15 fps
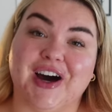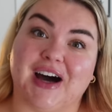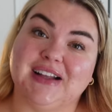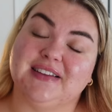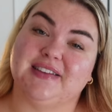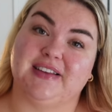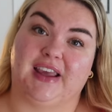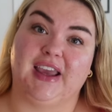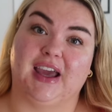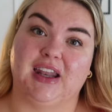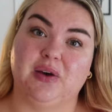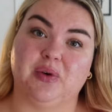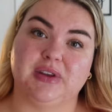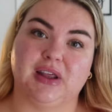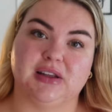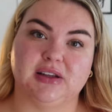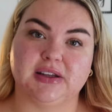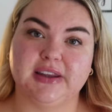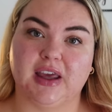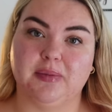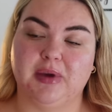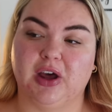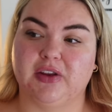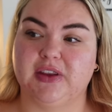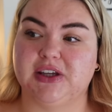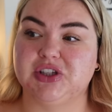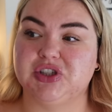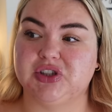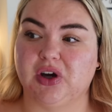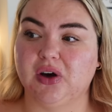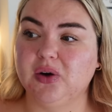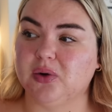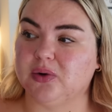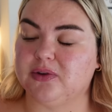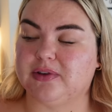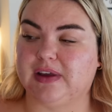not seeing anyone that looked like me on these shows.